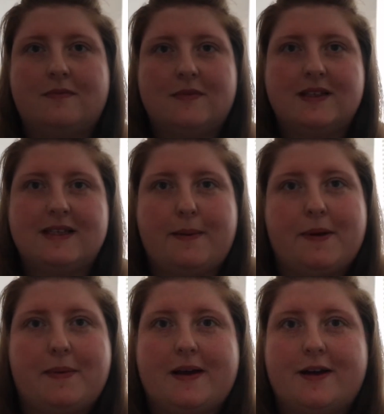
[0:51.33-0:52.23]
Is that a
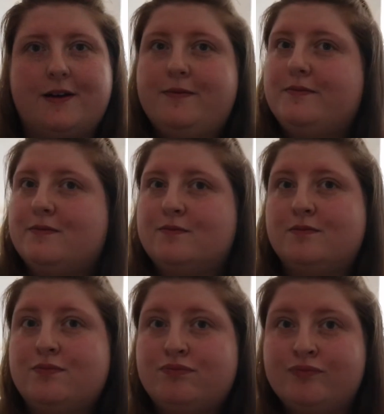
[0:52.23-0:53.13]
bit better?
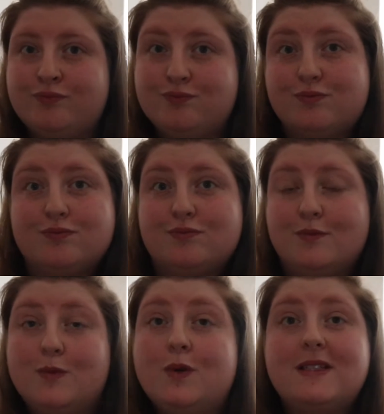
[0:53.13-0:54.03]

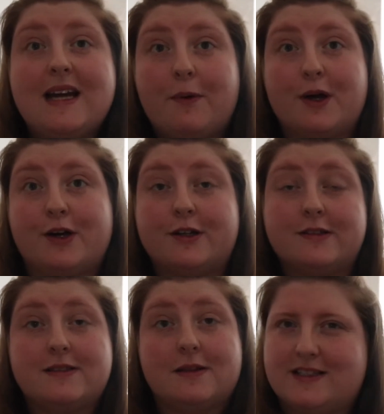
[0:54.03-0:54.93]
We'll see how it
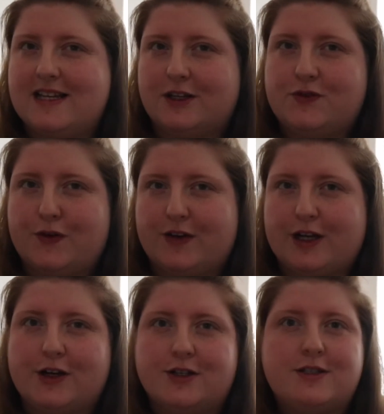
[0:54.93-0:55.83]
goes. The next few
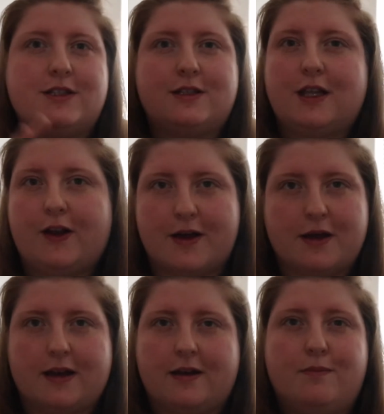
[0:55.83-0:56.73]
videos, the
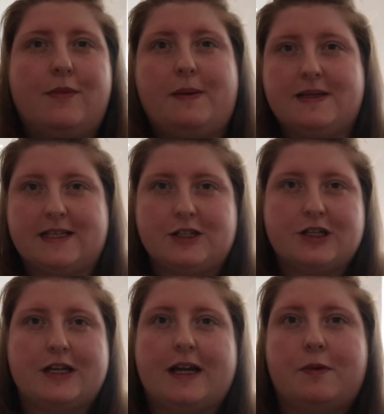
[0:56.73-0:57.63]
lighting, my
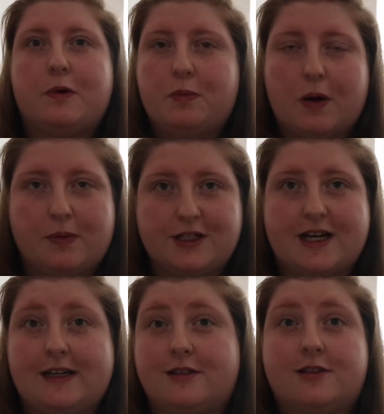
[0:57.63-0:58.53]
positioning will probably
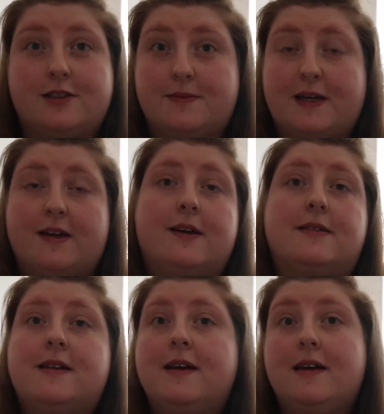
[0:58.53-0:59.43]
change just
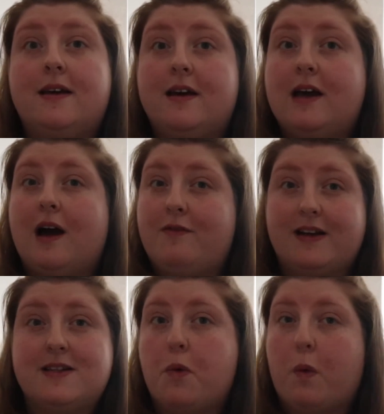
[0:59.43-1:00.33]
because I'm
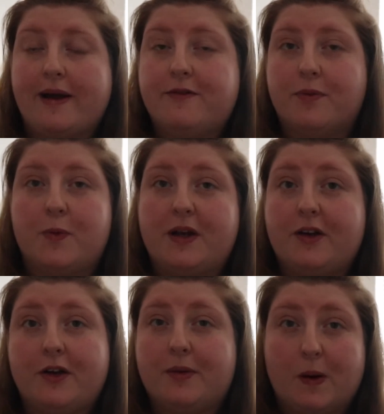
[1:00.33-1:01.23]
facing away from the
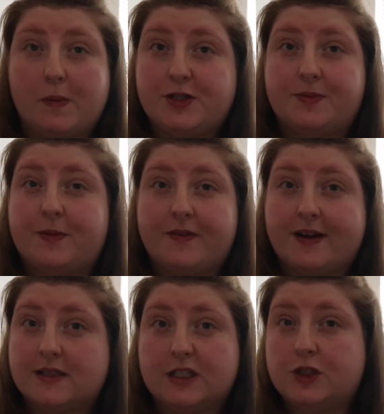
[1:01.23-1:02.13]
window and I probably should be
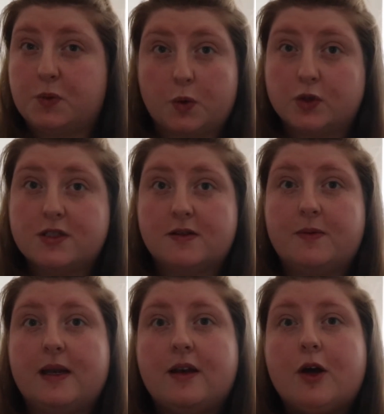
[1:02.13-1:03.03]
facing towards the
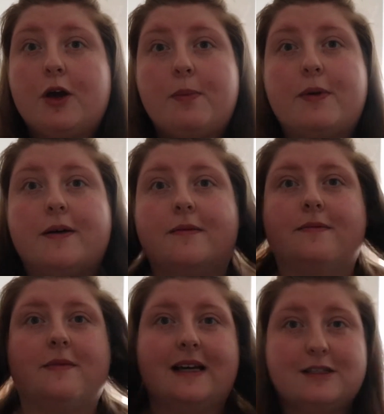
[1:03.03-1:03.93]
window, but it's